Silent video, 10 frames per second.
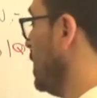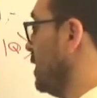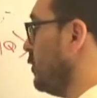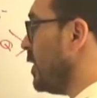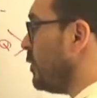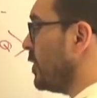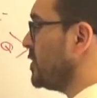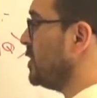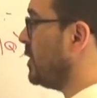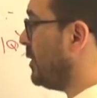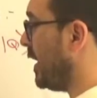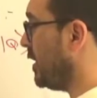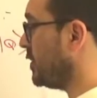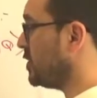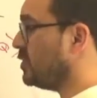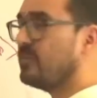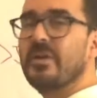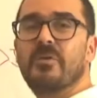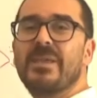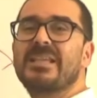If we were to compare 2
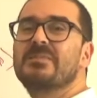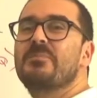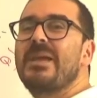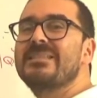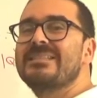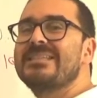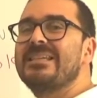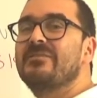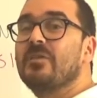very expensive